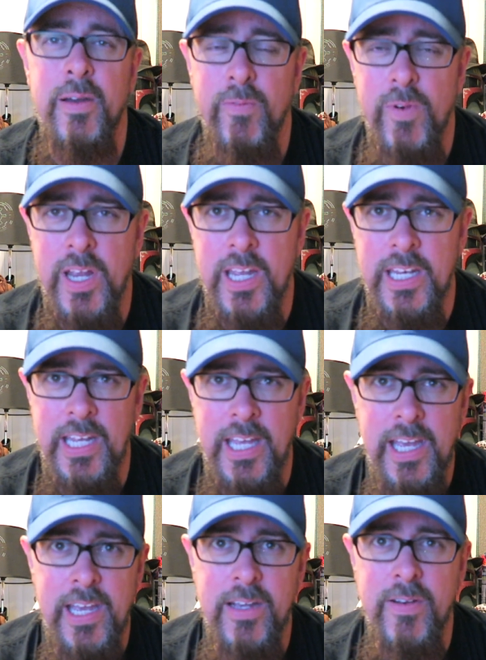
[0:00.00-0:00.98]
Rick and the
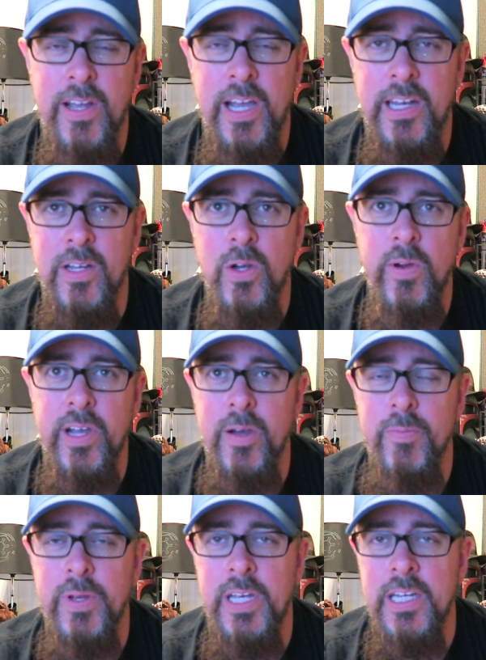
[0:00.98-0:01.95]
gang are kind of going
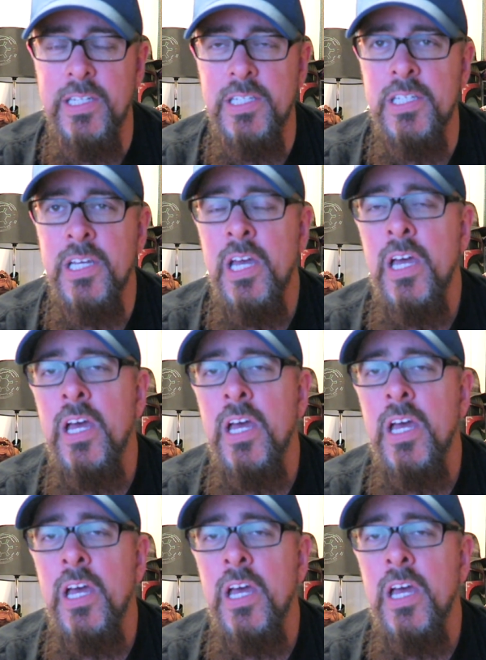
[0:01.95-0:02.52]
up against.